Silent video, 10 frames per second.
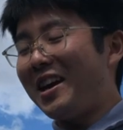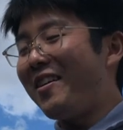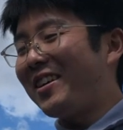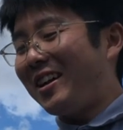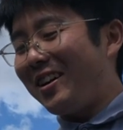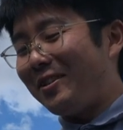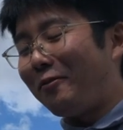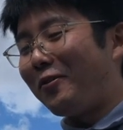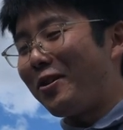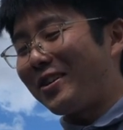Damn, I thought you
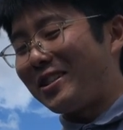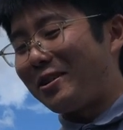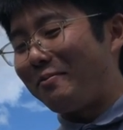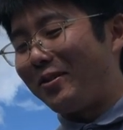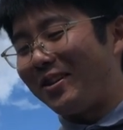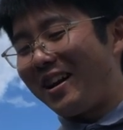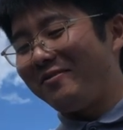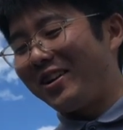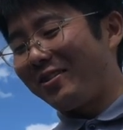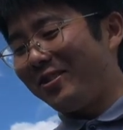focused your board.
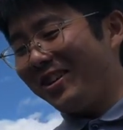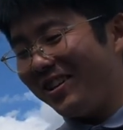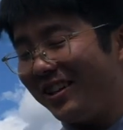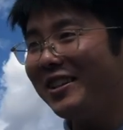I'm like, what?